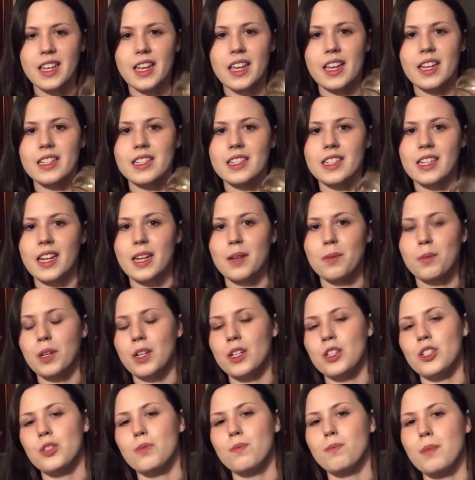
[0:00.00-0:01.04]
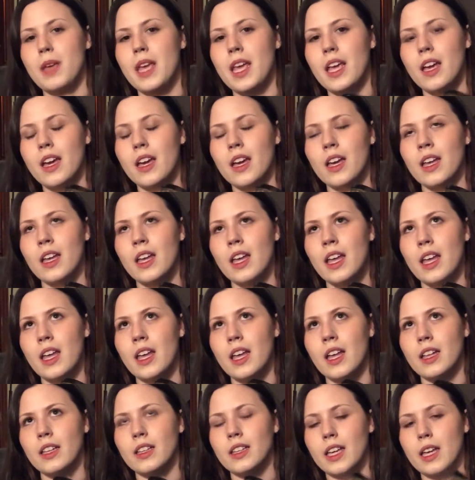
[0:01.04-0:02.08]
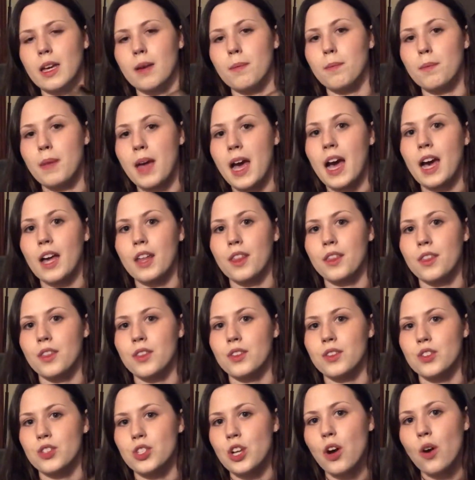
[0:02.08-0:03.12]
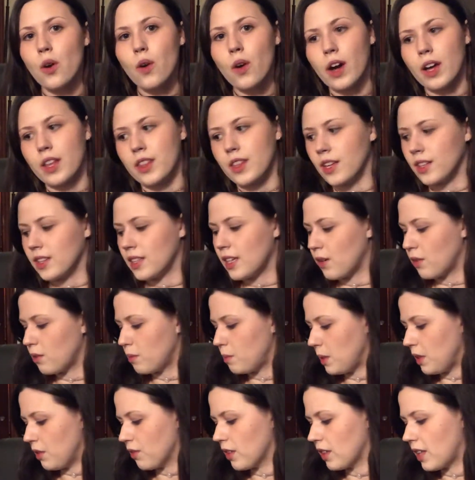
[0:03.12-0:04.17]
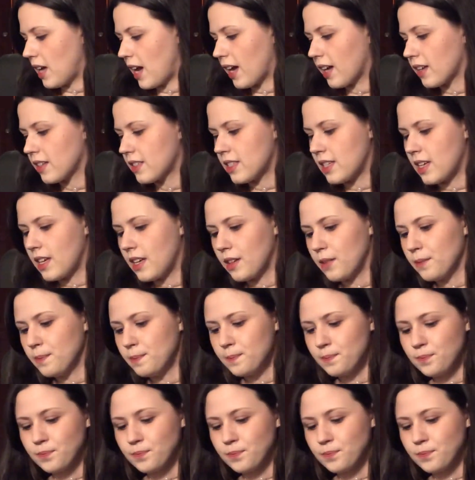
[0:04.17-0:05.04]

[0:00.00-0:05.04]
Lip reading: And tonight I'm going to make like a bath soak. I thought that would be relaxing.